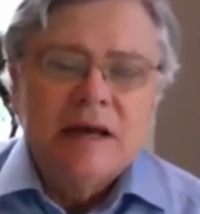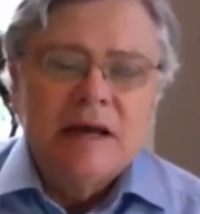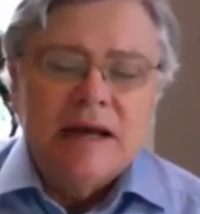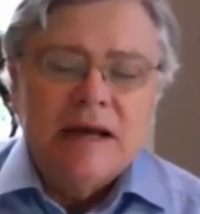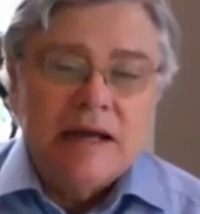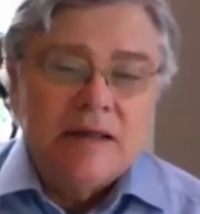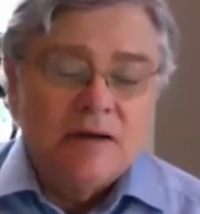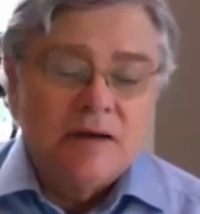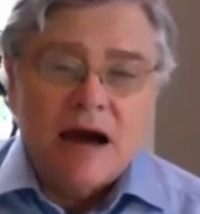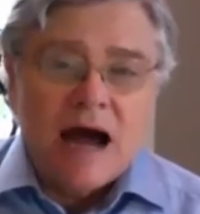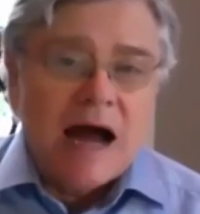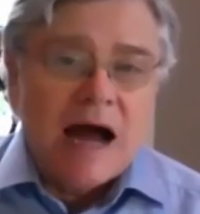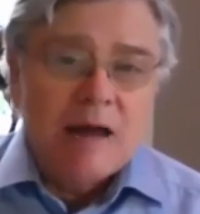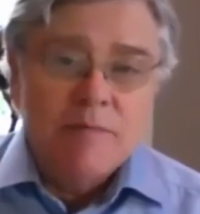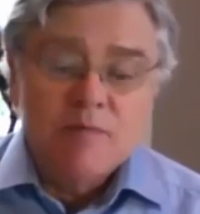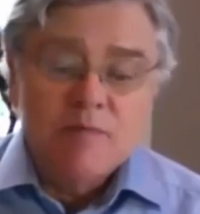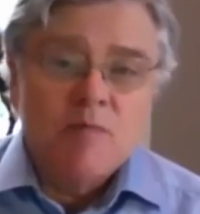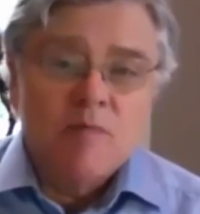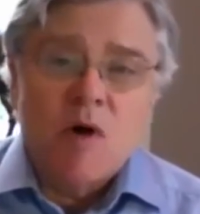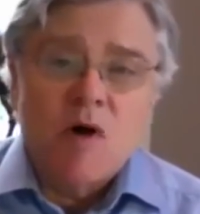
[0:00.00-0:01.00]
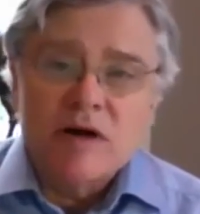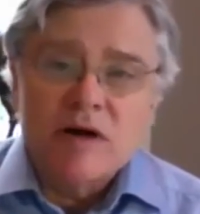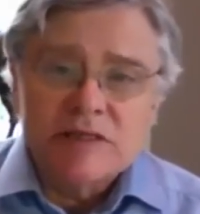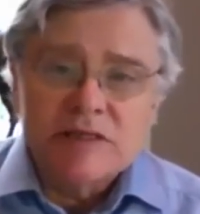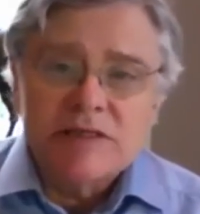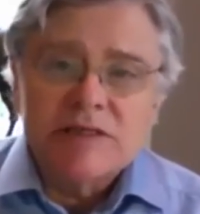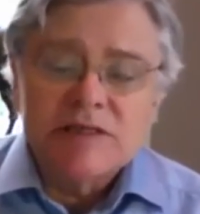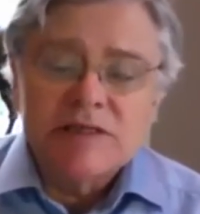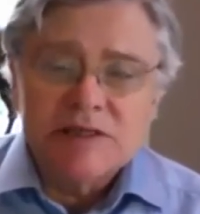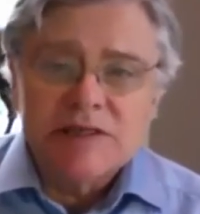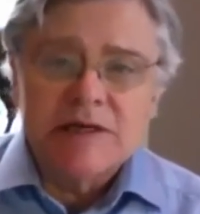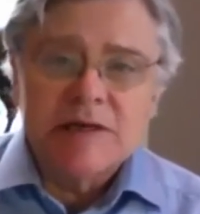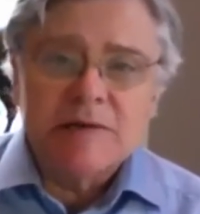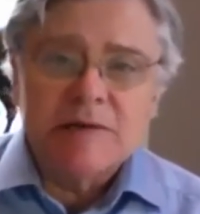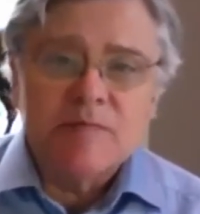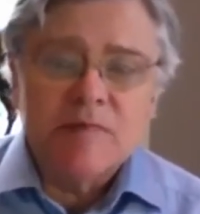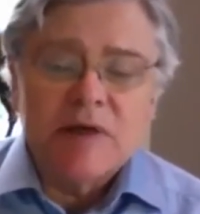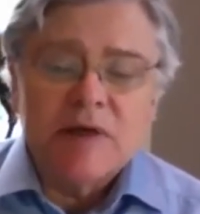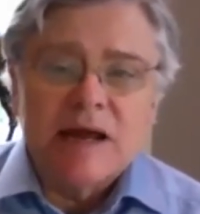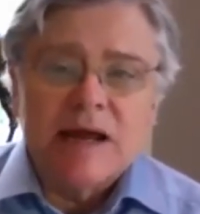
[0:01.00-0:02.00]
and the hyper partisanship
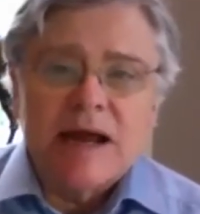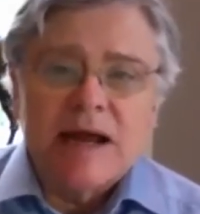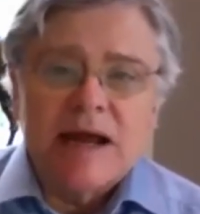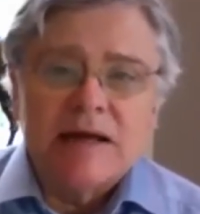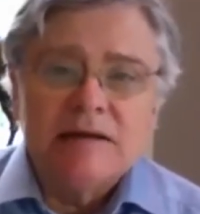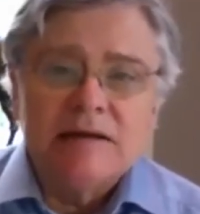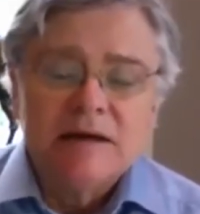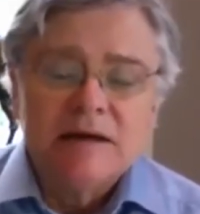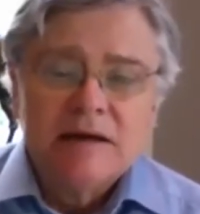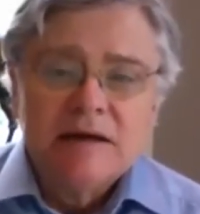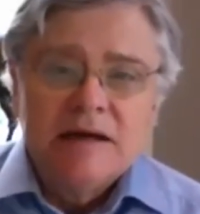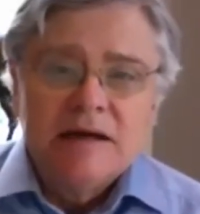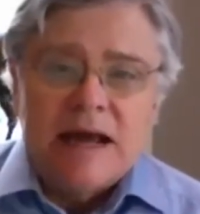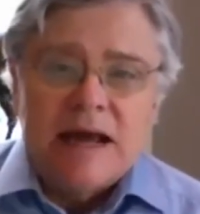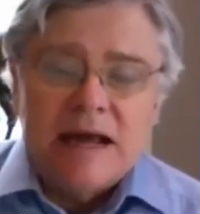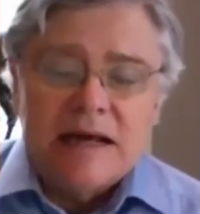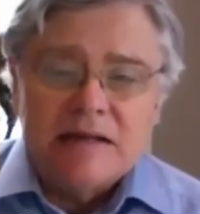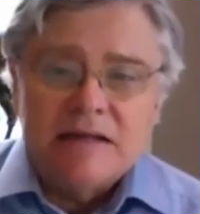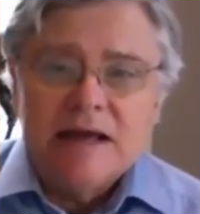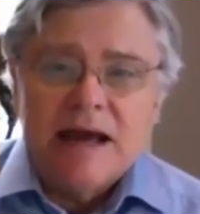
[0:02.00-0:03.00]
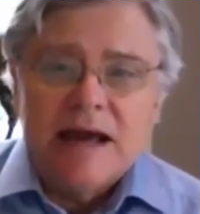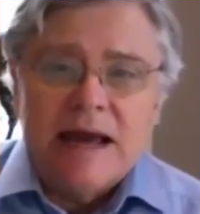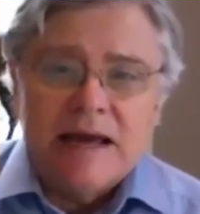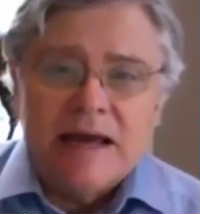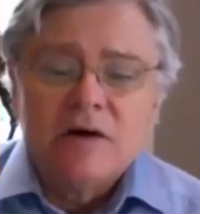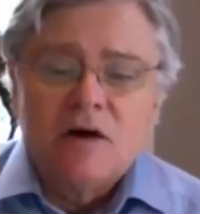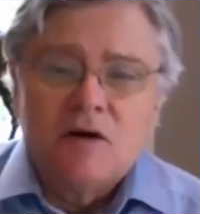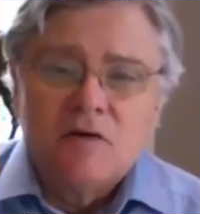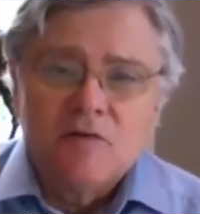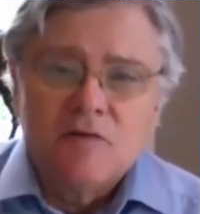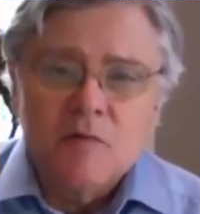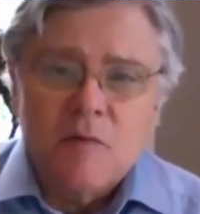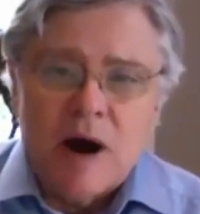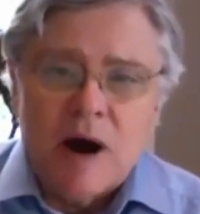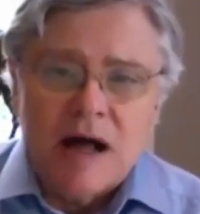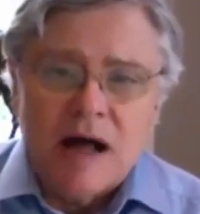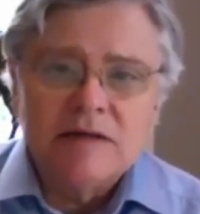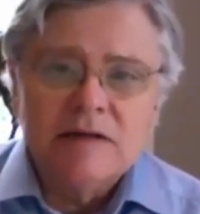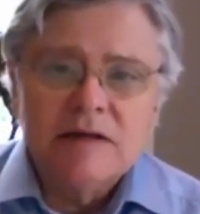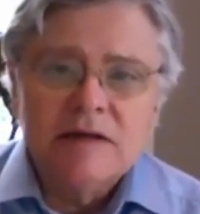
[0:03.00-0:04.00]
that had had taken over
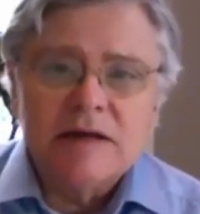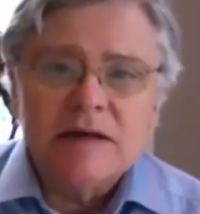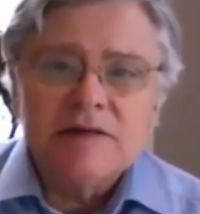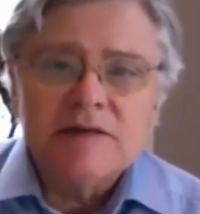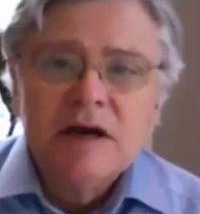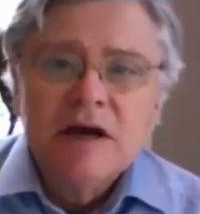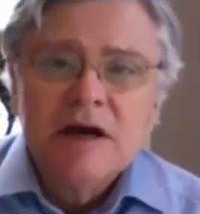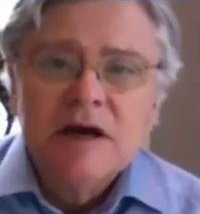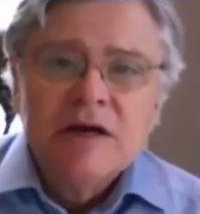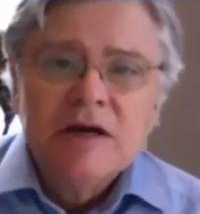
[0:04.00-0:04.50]
politics.